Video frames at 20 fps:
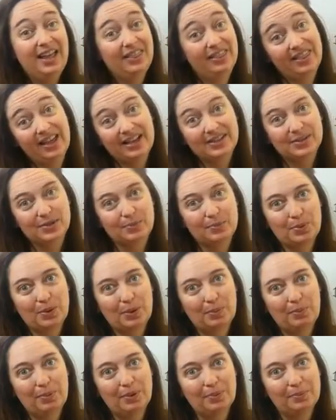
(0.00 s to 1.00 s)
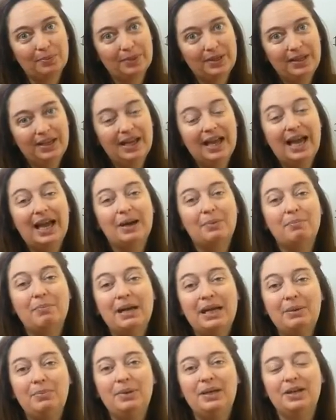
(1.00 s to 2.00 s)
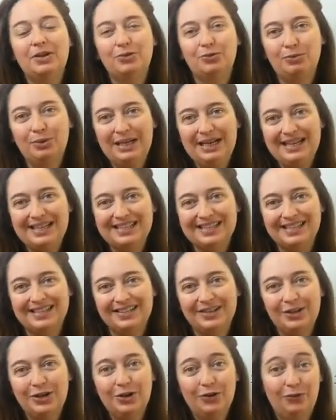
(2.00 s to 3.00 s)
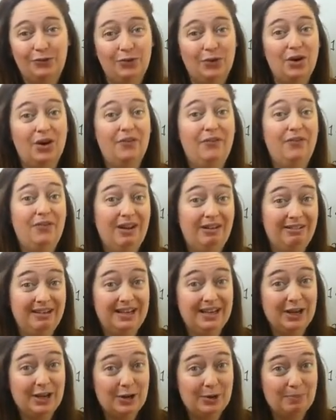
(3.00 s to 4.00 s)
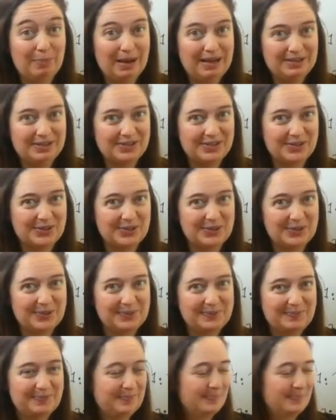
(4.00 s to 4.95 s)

that's a problem and maybe a reason for a very low band score.